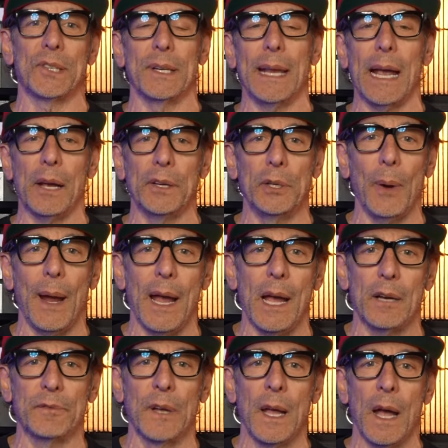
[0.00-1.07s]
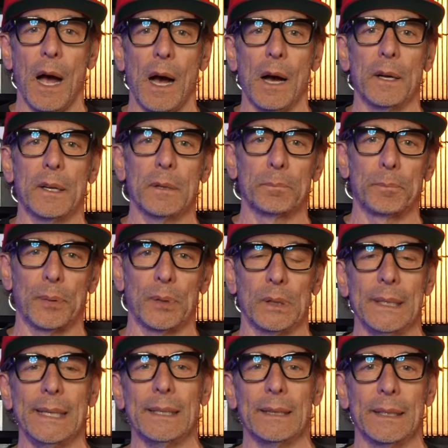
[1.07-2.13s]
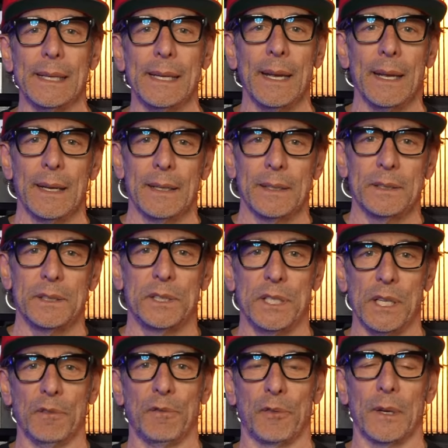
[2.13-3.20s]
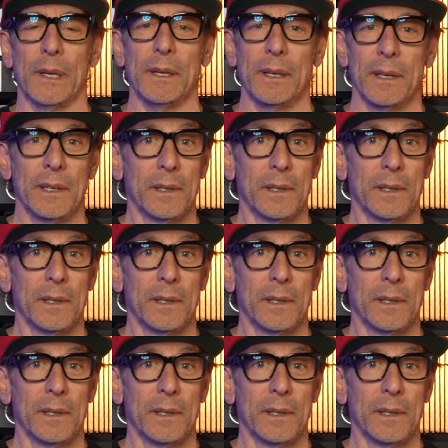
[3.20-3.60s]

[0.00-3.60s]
and now you have a completely different